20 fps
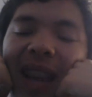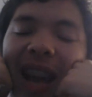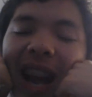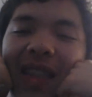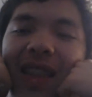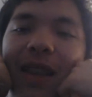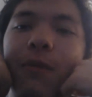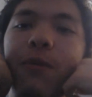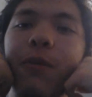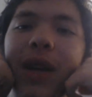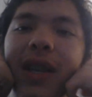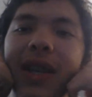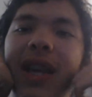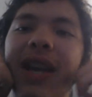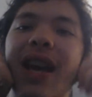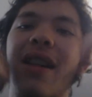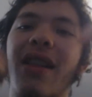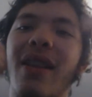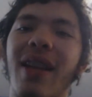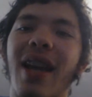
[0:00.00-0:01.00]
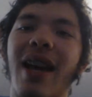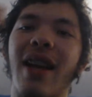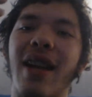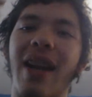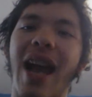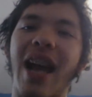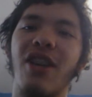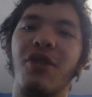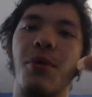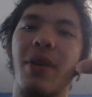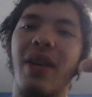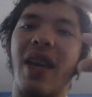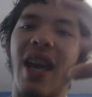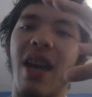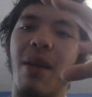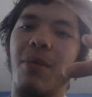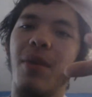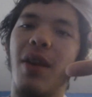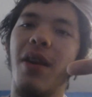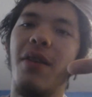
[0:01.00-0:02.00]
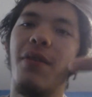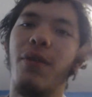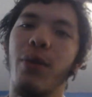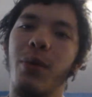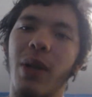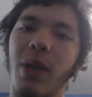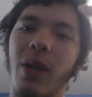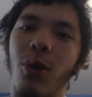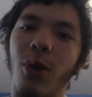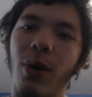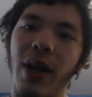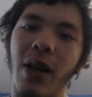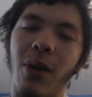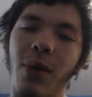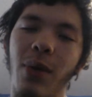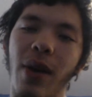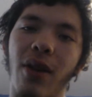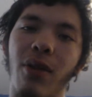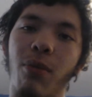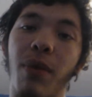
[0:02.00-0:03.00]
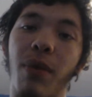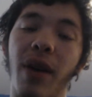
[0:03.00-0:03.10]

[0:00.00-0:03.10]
And then one day I'll get an actual camera for recording with,